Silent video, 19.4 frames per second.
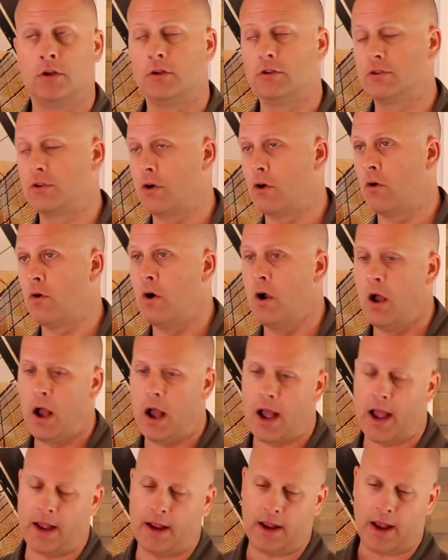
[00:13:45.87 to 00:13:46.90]
So
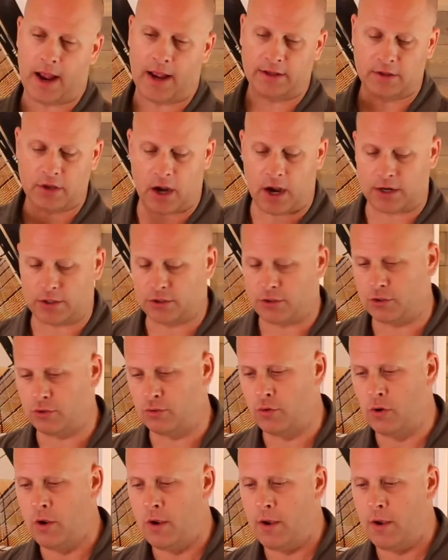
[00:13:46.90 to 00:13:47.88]
I talk to